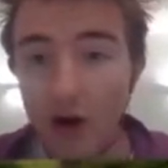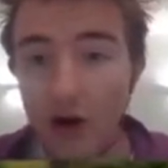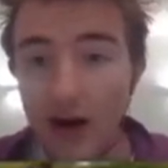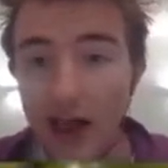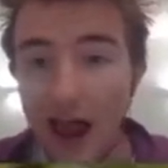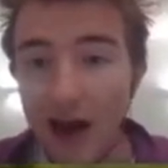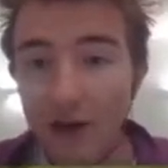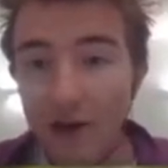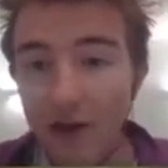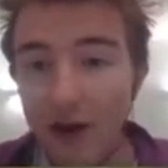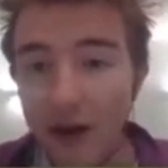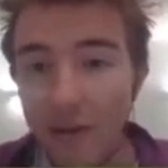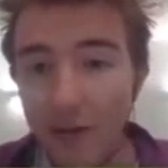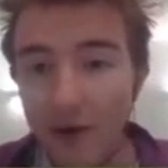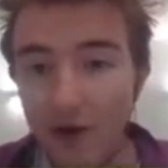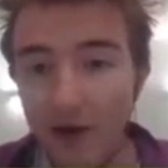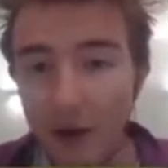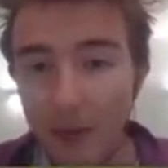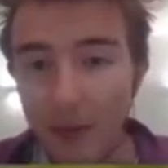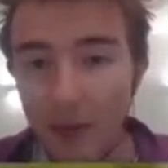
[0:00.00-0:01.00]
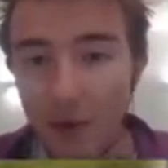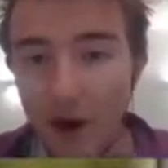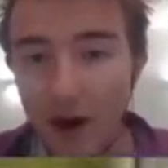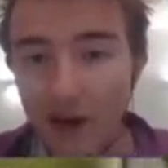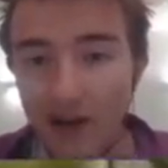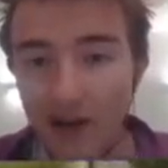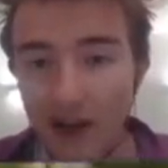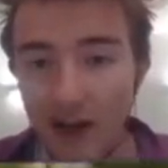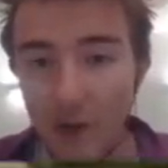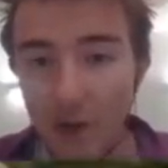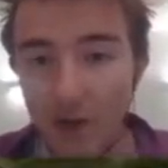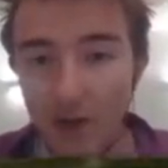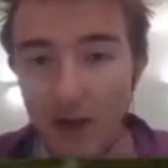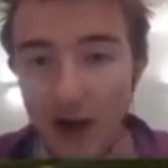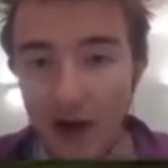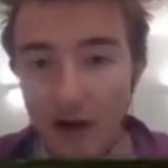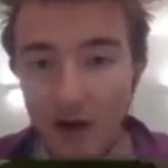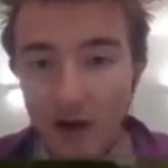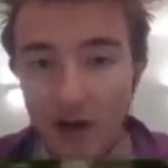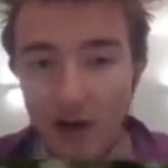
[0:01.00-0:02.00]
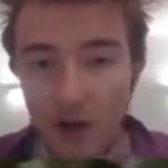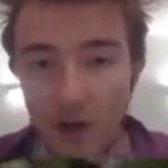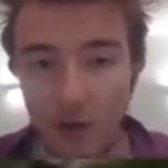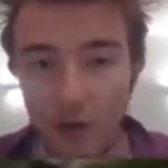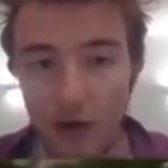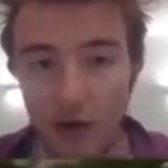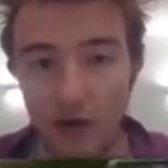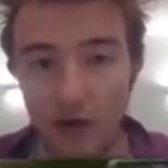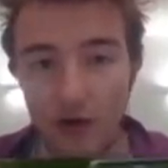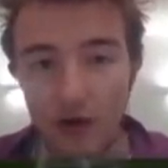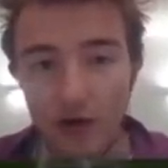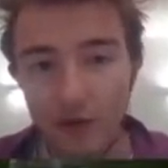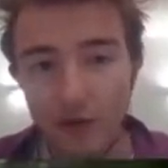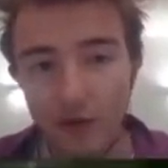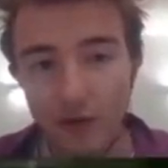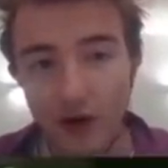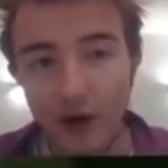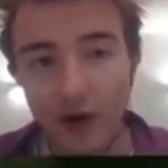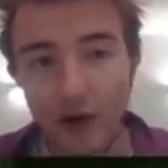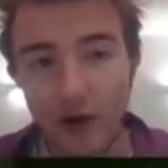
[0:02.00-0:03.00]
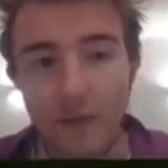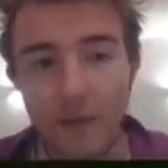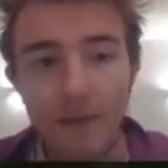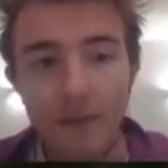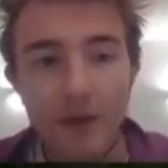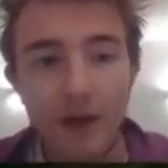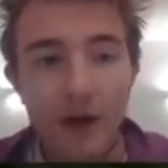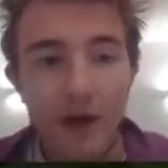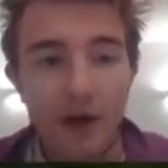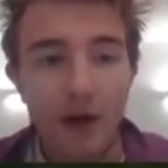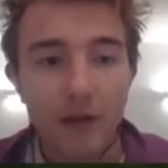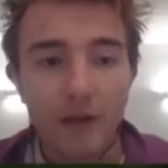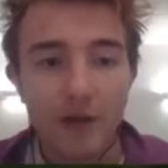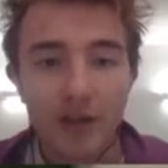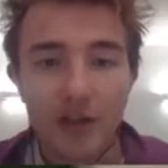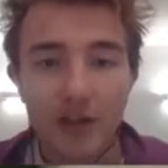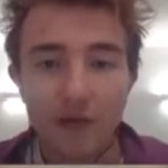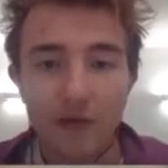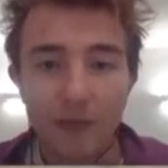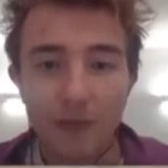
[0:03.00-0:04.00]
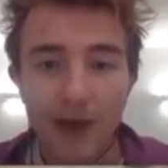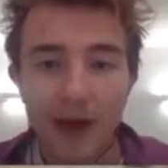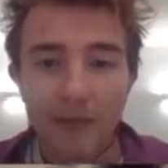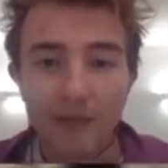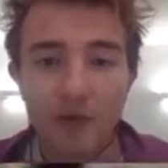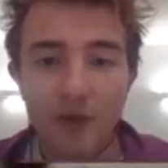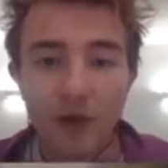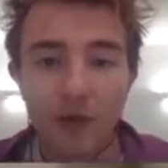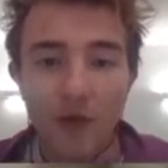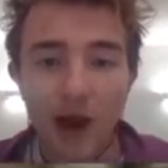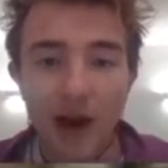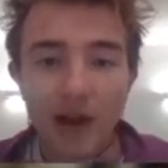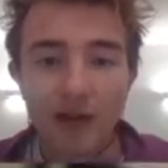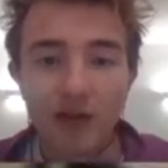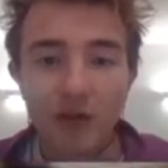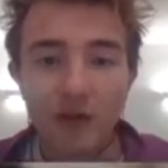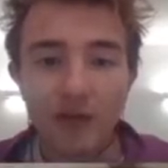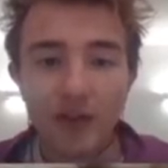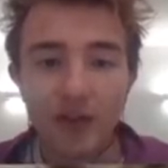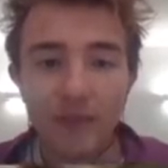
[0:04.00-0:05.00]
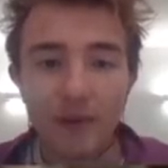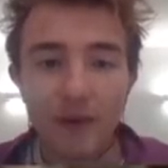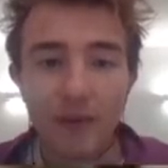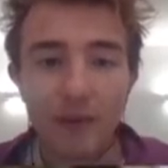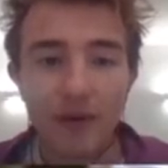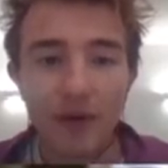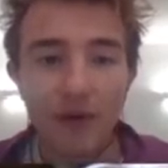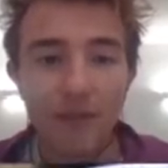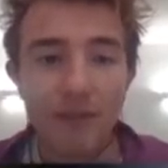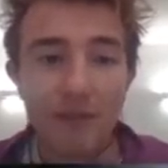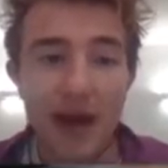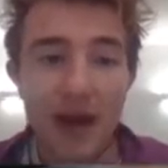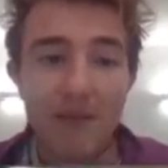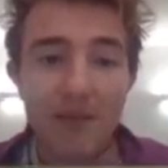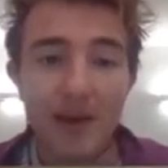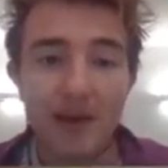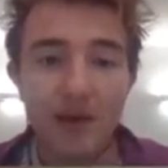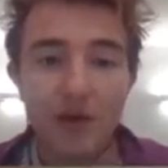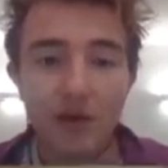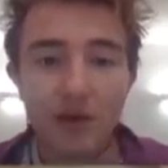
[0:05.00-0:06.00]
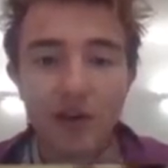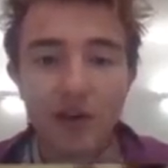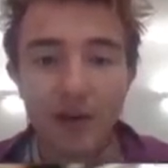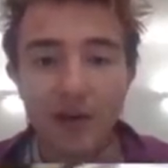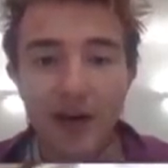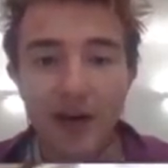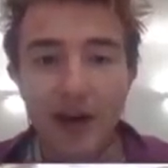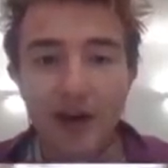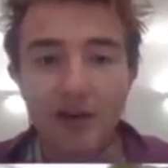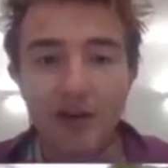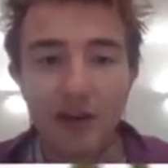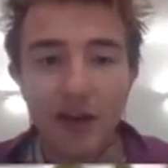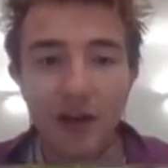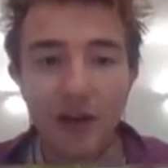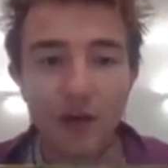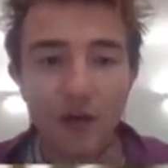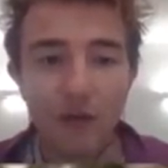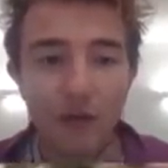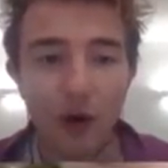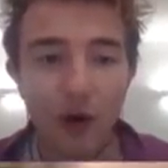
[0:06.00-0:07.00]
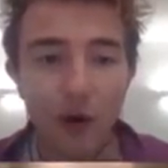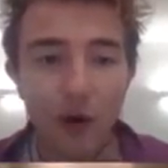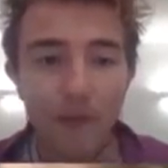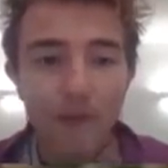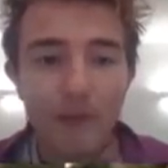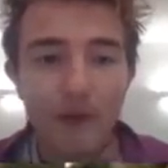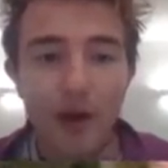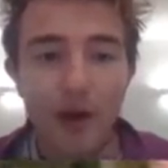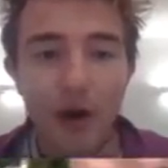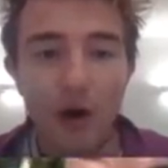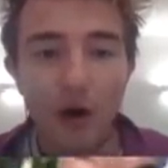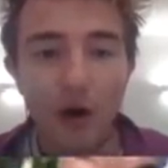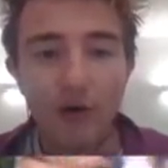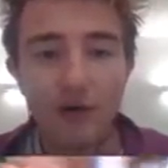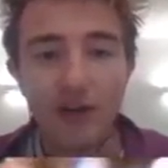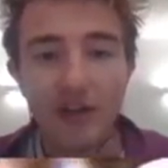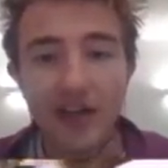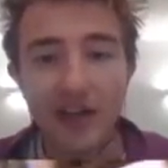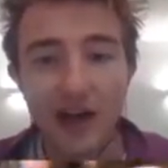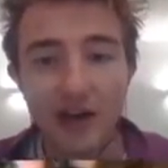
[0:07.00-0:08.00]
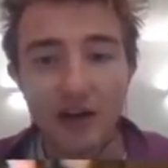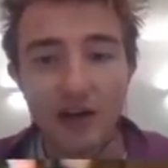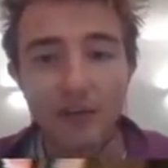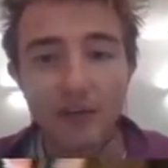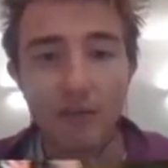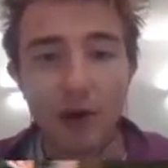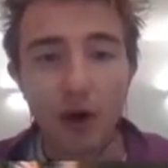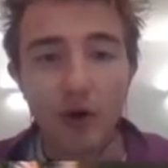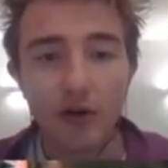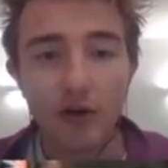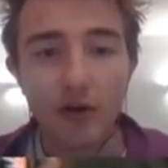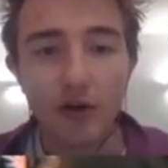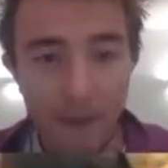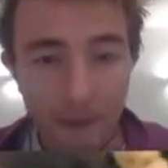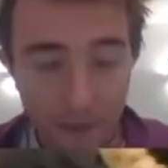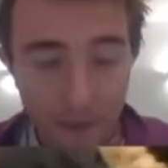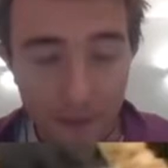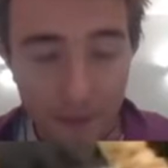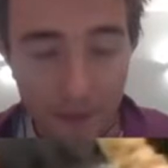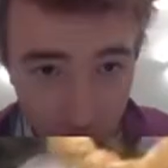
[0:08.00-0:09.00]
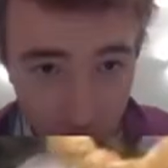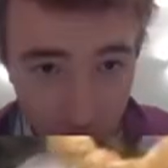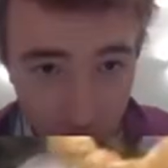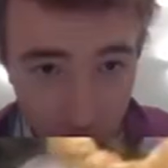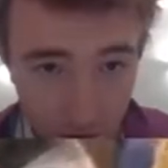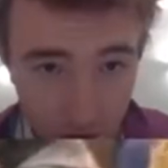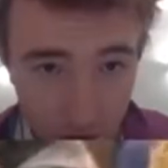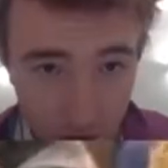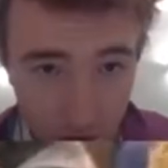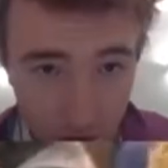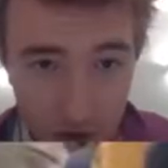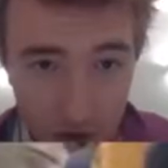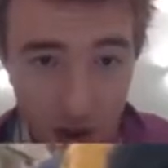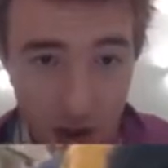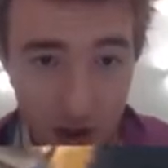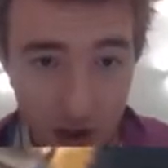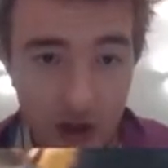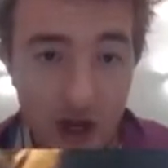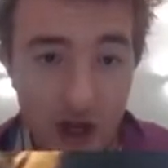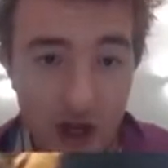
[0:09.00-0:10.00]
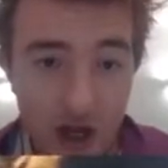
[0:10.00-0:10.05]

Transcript: Look at Alaphilippe moving up on the right-hand side with Vakoc in his wheel, which is good positioning from them. So Wellens, obviously, people think maybe he's got something in it, so they all follow him. Obviously, he then just blows up because that was a huge surge.